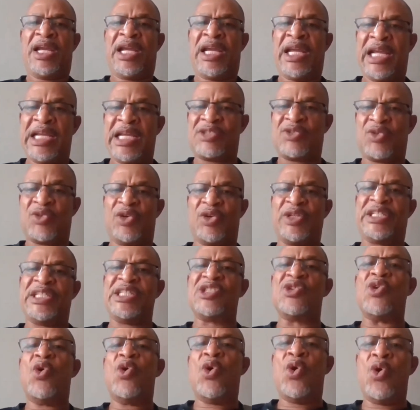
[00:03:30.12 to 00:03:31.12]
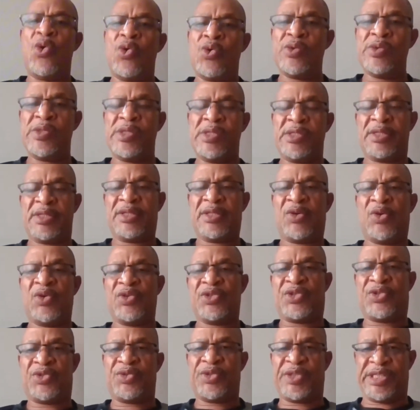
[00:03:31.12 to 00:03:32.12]
He's got his own
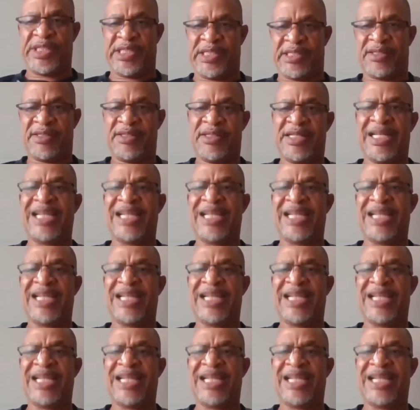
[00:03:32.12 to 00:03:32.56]
constitution